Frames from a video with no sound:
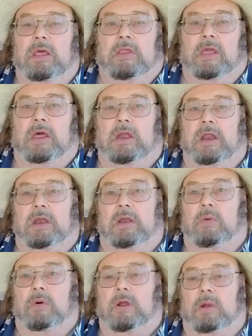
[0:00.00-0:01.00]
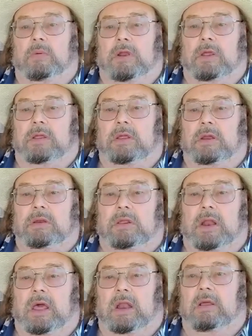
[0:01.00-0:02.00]
they got nowhere when the kids
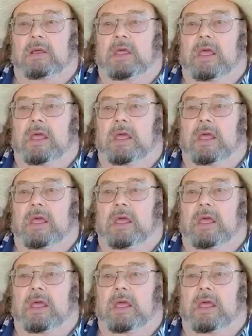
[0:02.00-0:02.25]
get out of